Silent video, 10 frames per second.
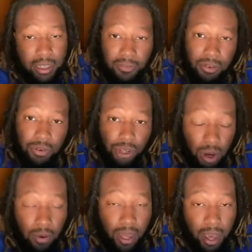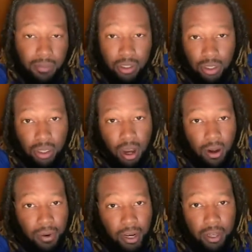If you don't have a truck
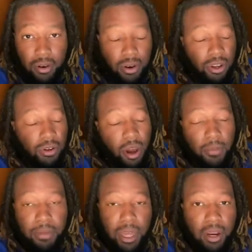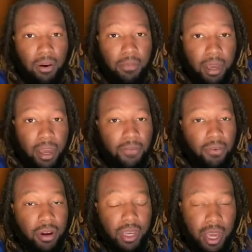already, or you don't plan on paying
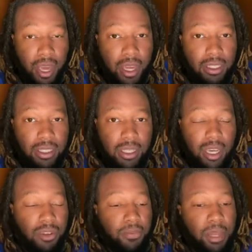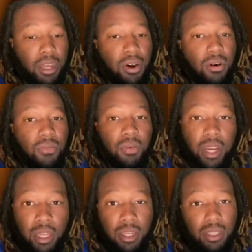for it cash, and you plan on
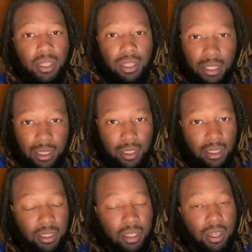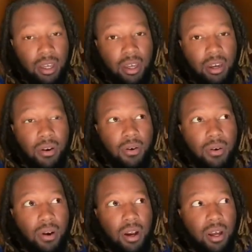renting, leasing,
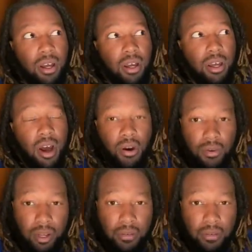or owning,